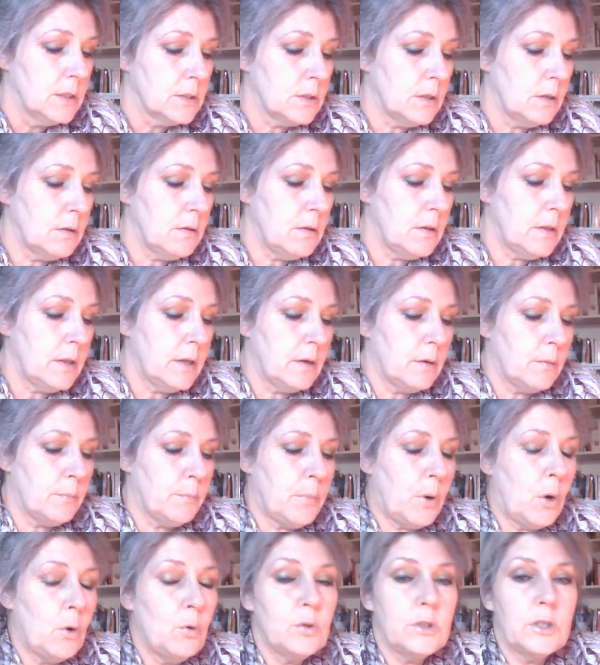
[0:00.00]
Another thing,
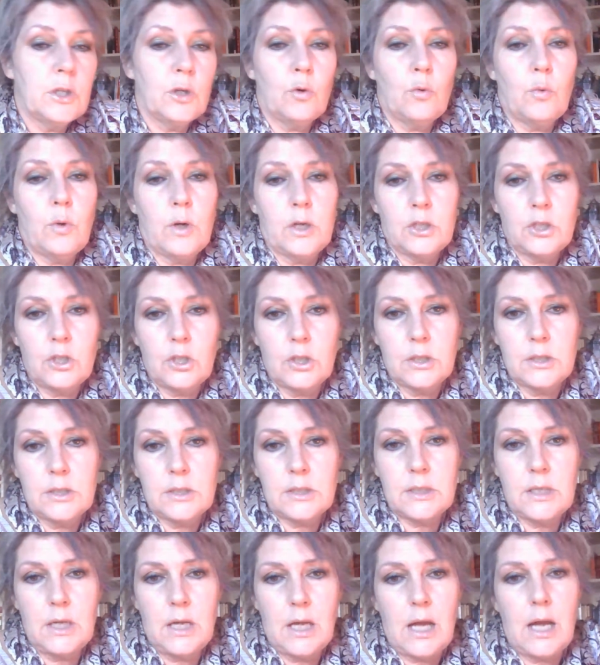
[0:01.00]
posing
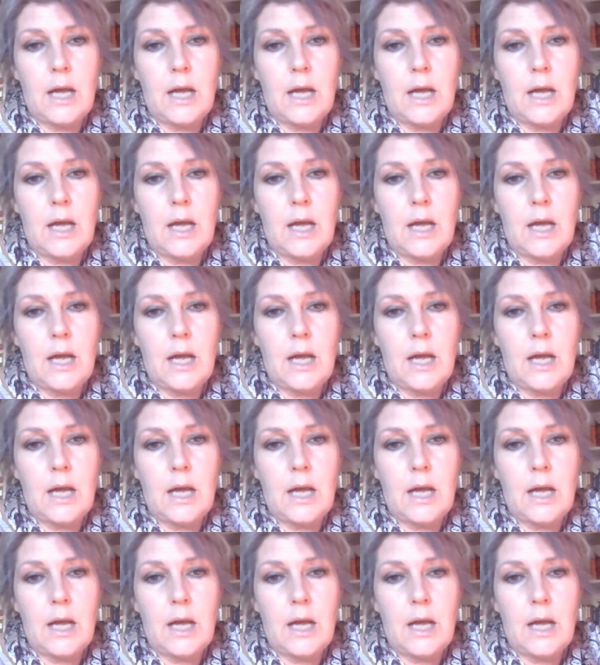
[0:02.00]
questions.